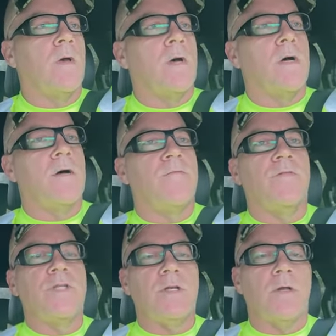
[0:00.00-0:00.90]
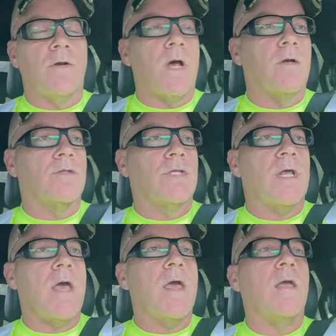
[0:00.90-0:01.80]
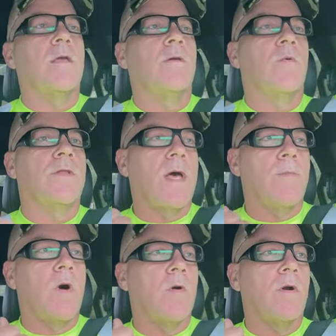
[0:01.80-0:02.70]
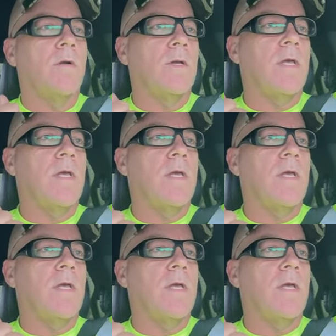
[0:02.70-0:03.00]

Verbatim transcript: uh, $1,500 a day with that mower.